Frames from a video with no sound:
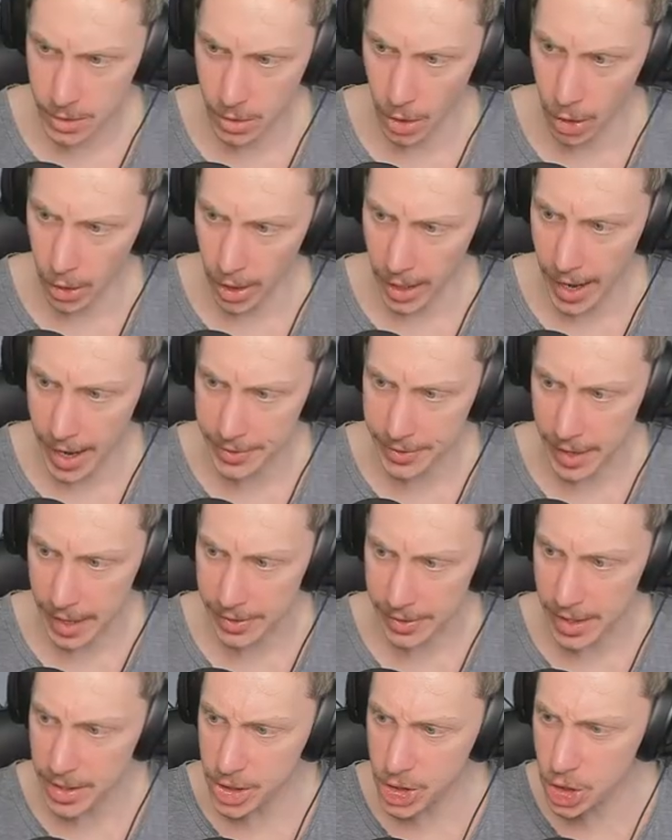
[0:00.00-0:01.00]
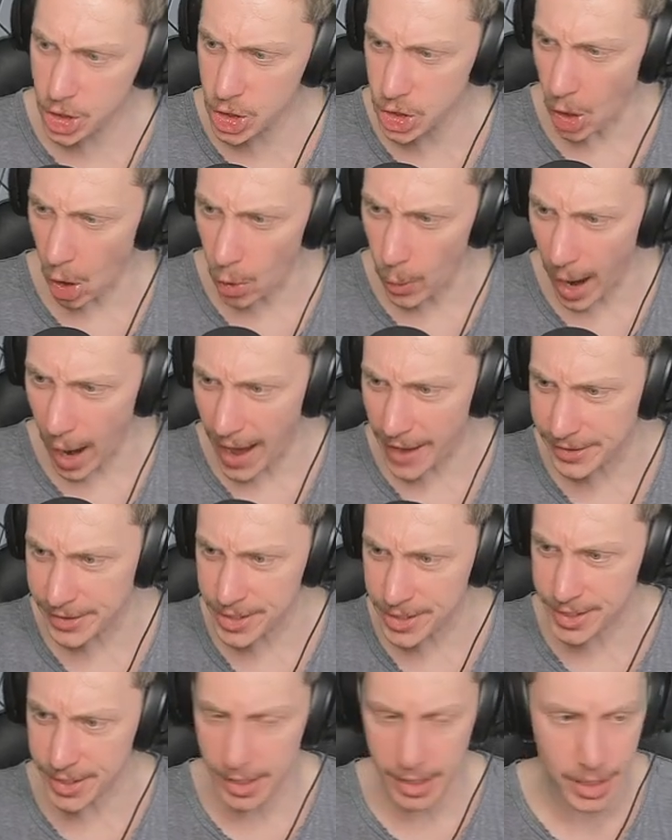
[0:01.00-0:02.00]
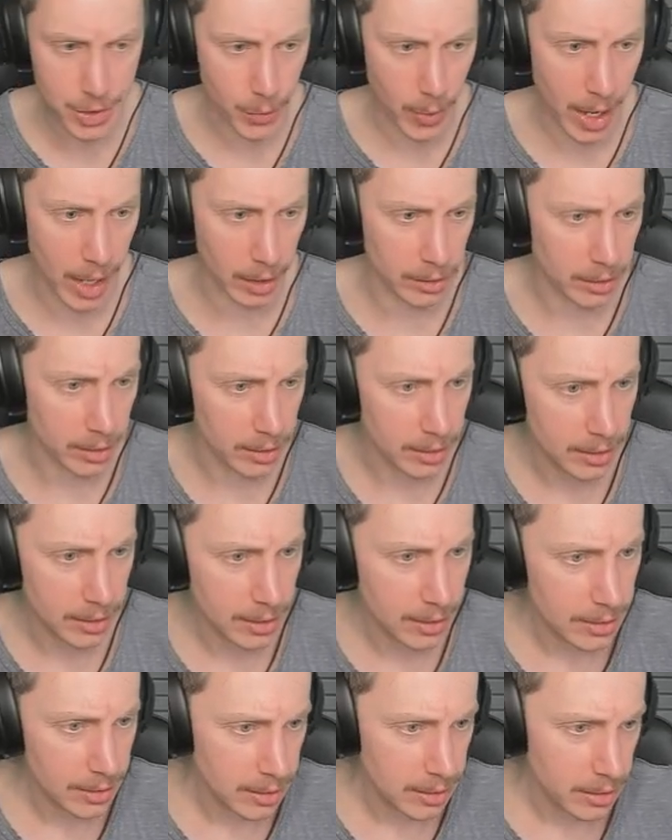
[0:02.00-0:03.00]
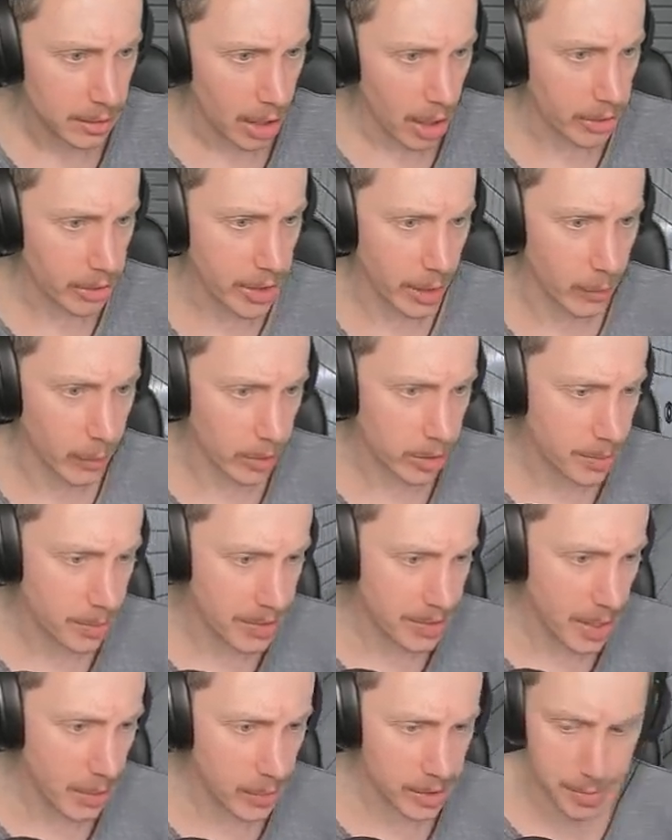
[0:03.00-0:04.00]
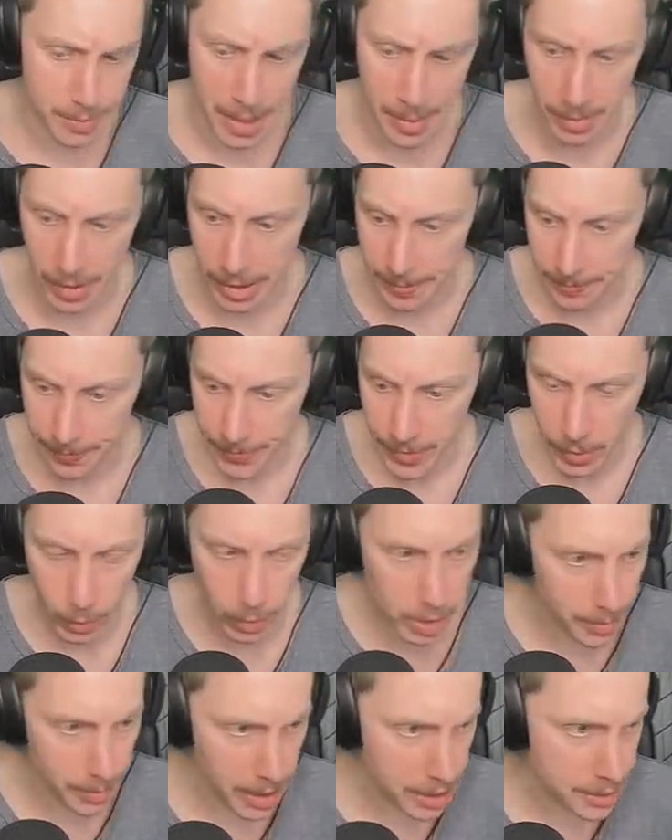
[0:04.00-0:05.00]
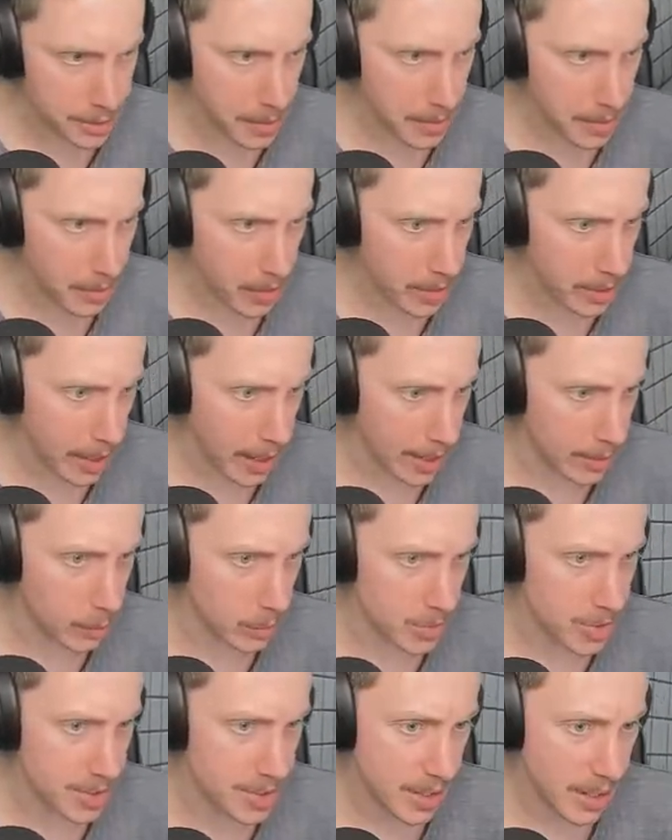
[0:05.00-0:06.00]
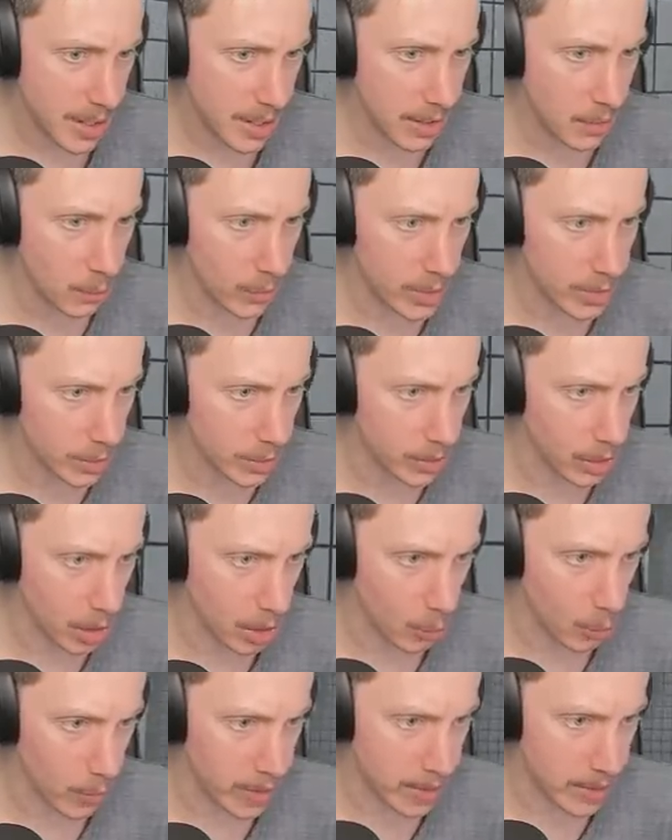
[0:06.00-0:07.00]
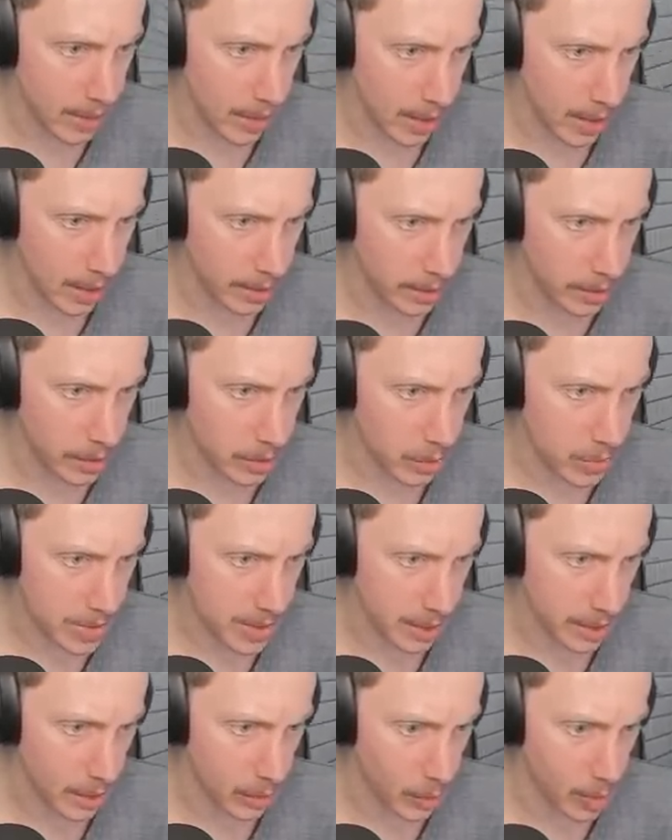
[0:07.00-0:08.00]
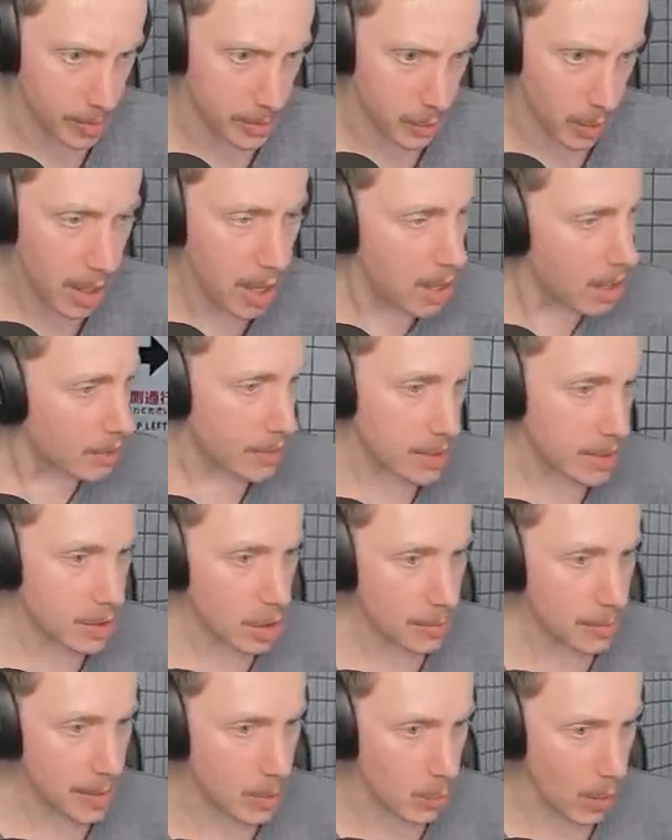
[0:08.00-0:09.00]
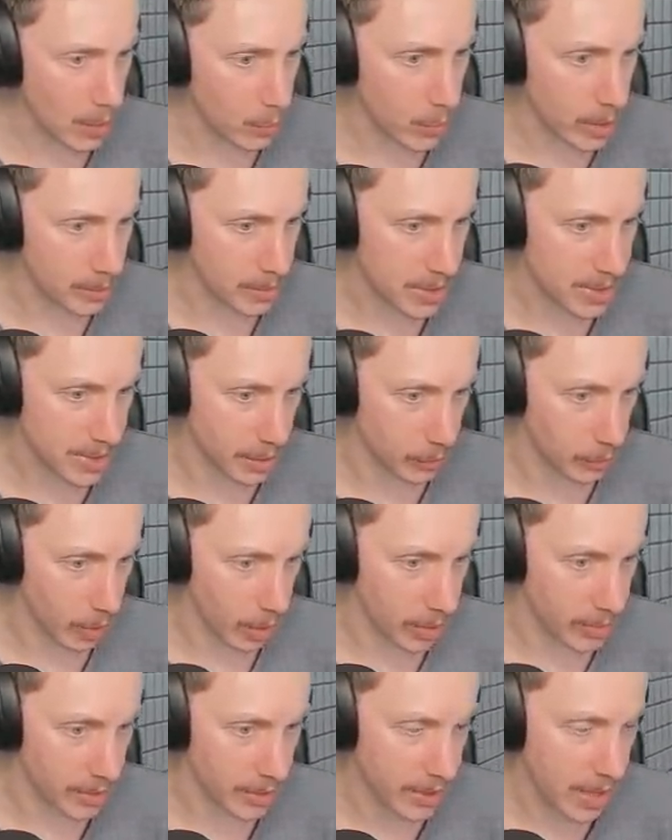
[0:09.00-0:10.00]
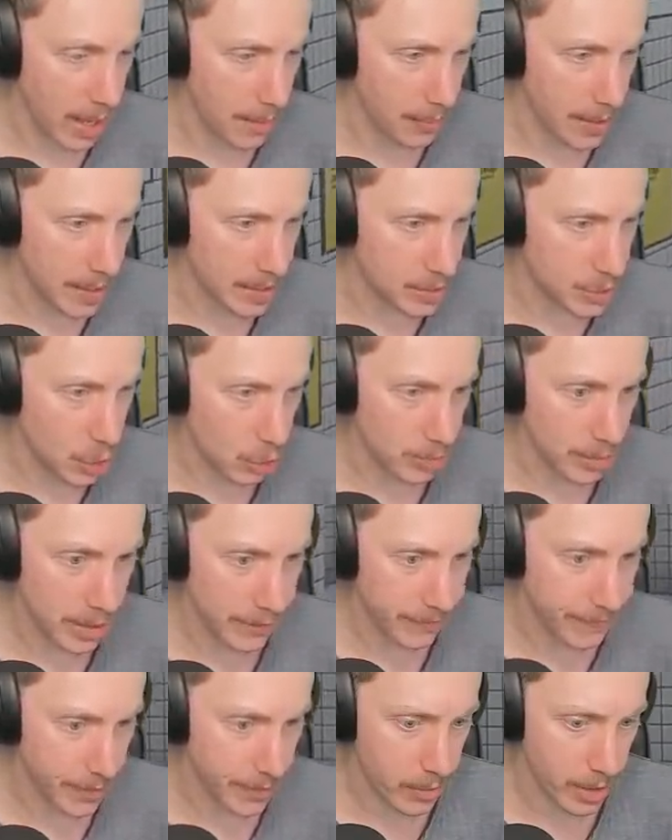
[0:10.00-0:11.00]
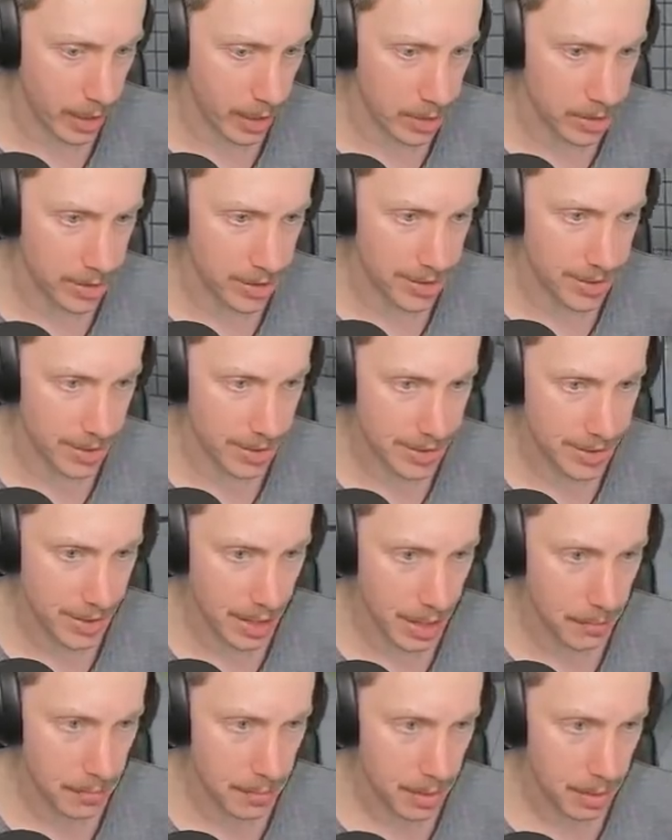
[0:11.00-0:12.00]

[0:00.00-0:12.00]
God, I hate that. That is so hard to see as well. Okay, we'll commit that one to memory. We'll commit it to memory and we'll see whether or not we can't use that in our repertoire. That's got to be one we're missing, right? There can't be too many variations in this game.